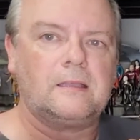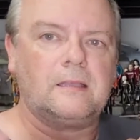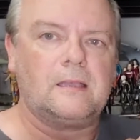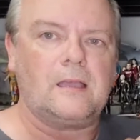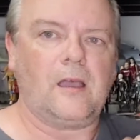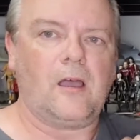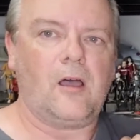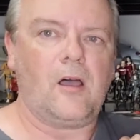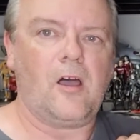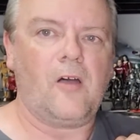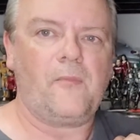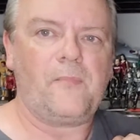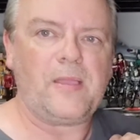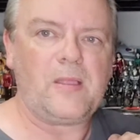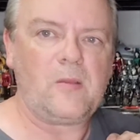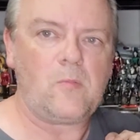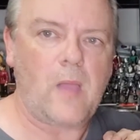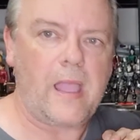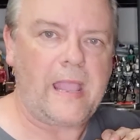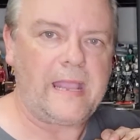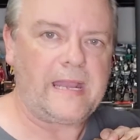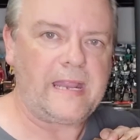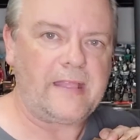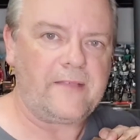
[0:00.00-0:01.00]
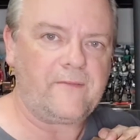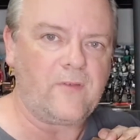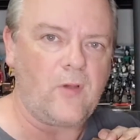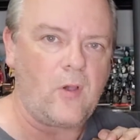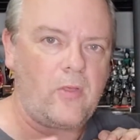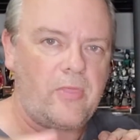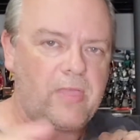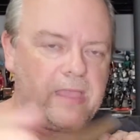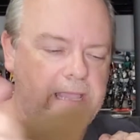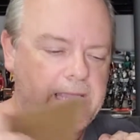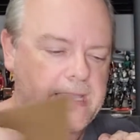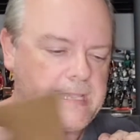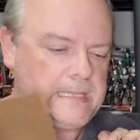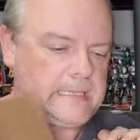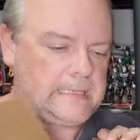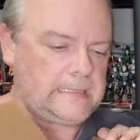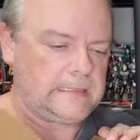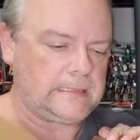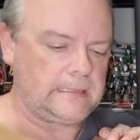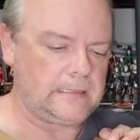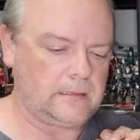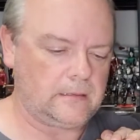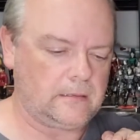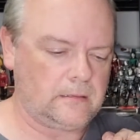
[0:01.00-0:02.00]
Oh, I've been waiting for
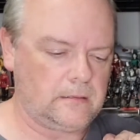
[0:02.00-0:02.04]
these.